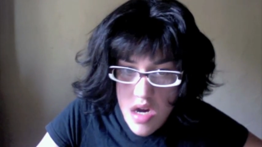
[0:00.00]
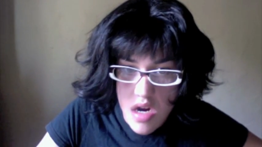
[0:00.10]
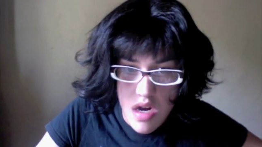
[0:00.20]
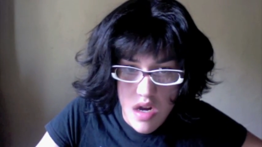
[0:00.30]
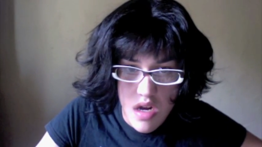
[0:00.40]

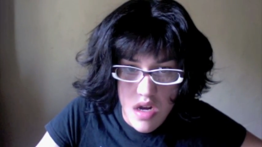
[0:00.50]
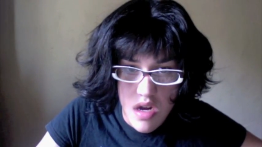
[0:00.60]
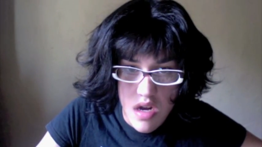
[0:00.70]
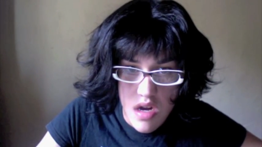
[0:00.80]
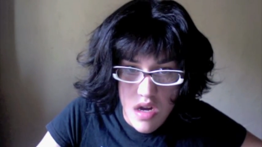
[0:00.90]

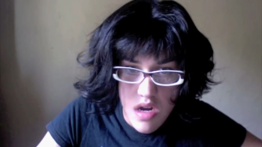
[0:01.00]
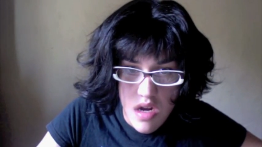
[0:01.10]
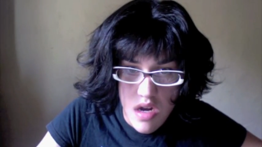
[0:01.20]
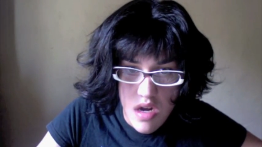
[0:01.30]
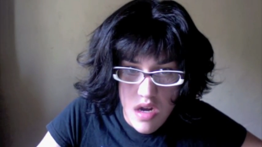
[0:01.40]

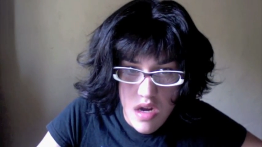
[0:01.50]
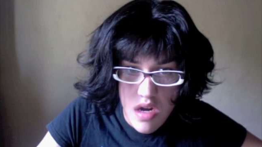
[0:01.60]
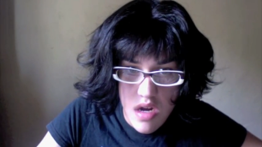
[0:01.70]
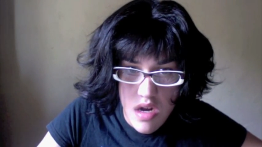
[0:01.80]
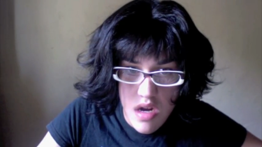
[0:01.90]

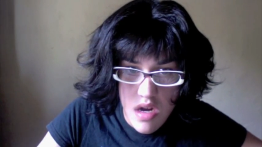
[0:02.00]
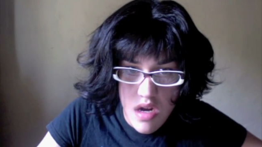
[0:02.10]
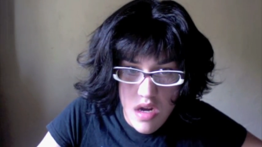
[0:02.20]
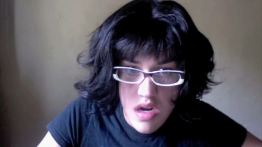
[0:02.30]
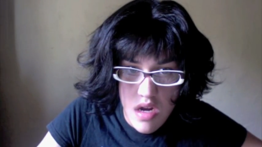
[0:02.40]

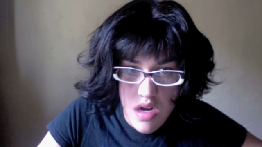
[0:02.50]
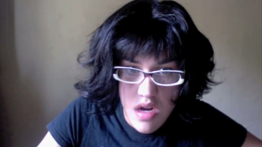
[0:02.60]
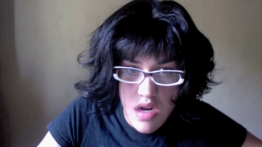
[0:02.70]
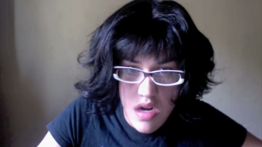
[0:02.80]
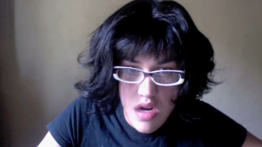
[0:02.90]

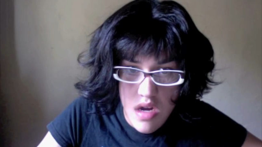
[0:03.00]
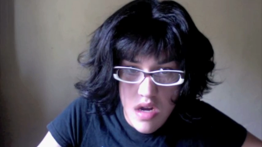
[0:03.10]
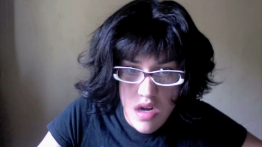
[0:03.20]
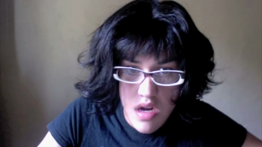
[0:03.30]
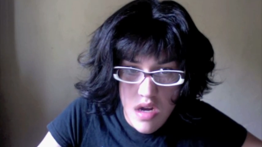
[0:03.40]

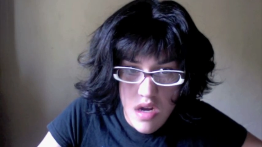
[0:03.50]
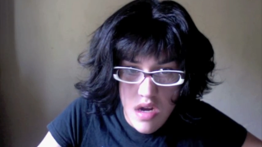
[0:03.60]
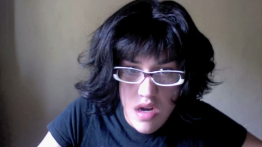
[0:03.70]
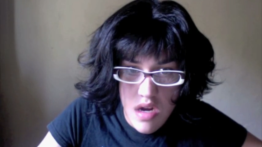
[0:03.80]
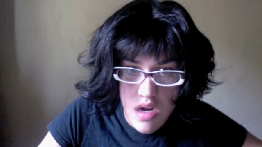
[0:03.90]

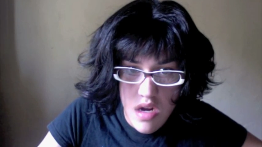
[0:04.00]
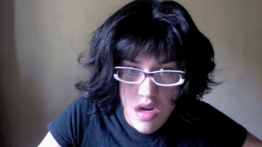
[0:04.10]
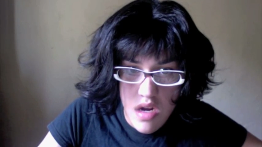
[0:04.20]
[no speech]